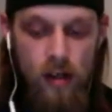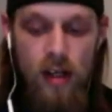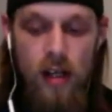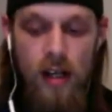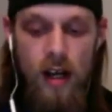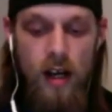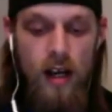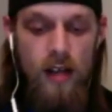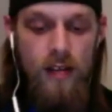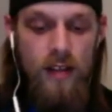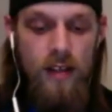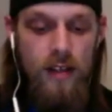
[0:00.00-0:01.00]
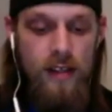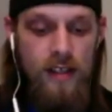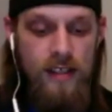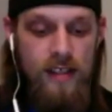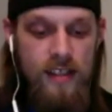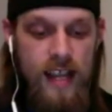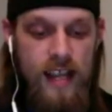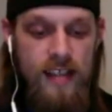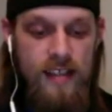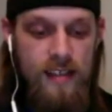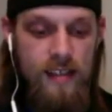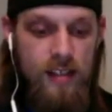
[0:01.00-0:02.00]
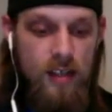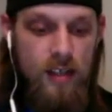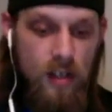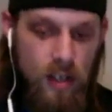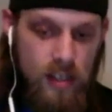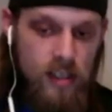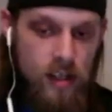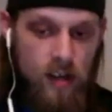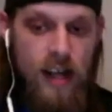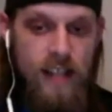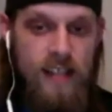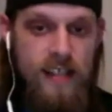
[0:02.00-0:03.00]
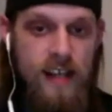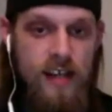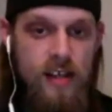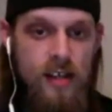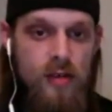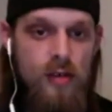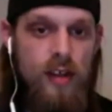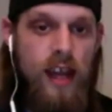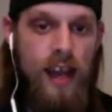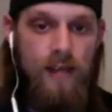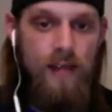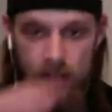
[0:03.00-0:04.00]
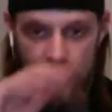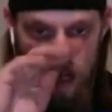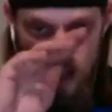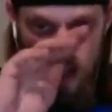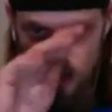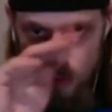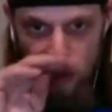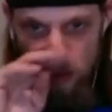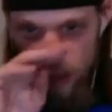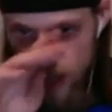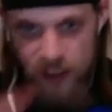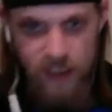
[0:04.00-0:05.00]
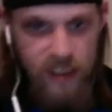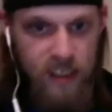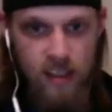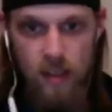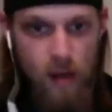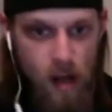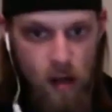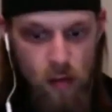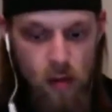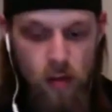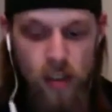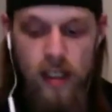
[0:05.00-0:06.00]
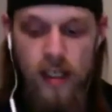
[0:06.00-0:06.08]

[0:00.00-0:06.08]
Uh, the the state's hooks are not setting to you. They haven't got a couple cases in the ball rolling,